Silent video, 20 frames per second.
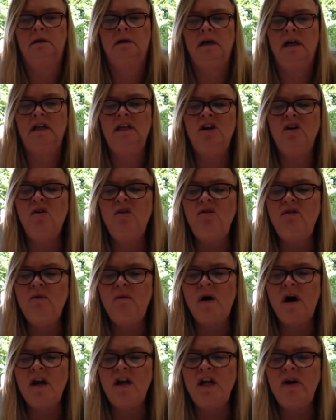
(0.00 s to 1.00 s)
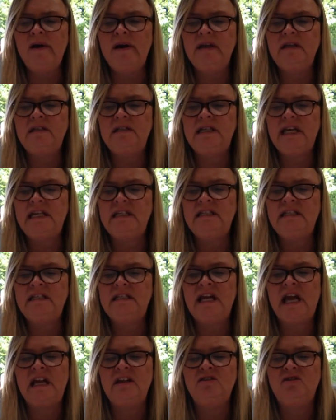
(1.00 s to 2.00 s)
And you're the one who said to
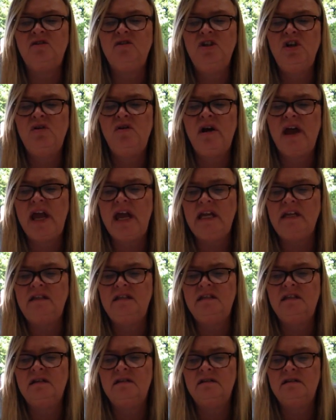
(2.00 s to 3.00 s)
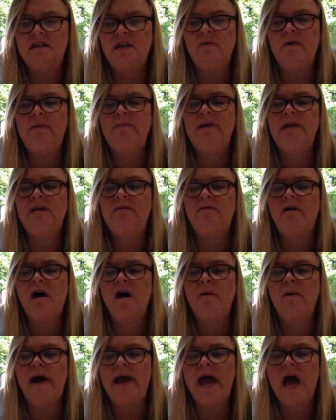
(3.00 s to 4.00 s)
stand on your heads so we'd be the
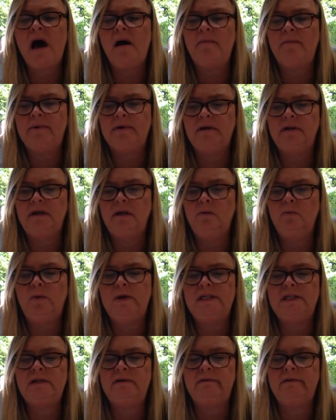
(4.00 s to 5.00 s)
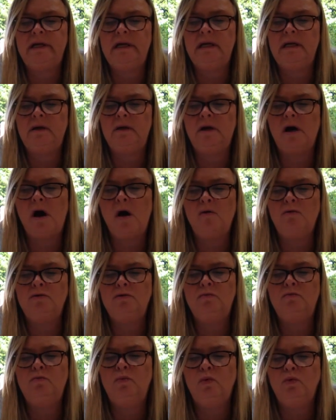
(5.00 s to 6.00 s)
right way up, you whiskery
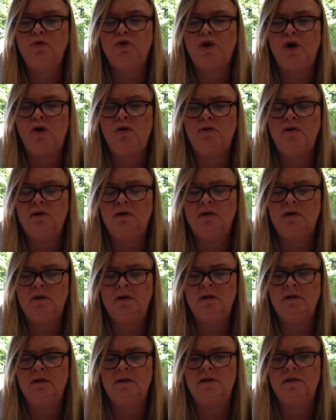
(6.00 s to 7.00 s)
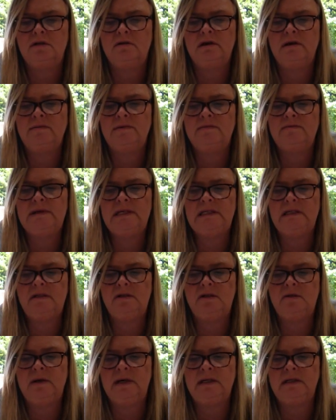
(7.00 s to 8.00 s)
old warthog," screamed
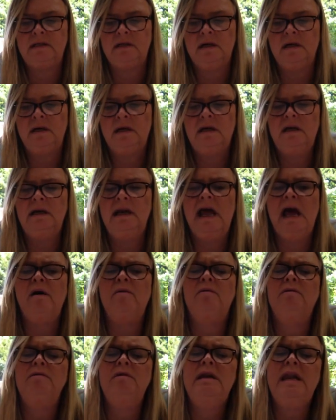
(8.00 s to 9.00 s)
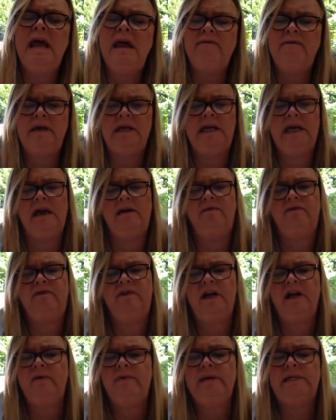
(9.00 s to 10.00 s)
Mrs. Twit. "Now we'll never get
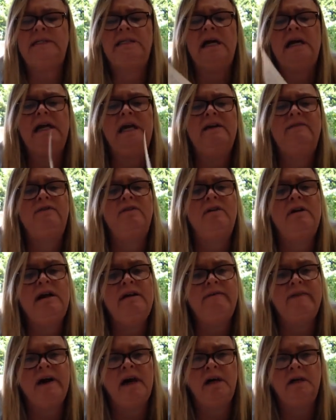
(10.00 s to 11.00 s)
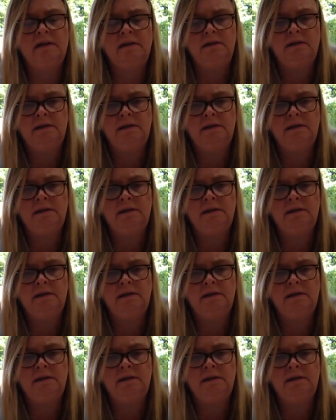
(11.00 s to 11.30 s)
free. We're stuck here forever."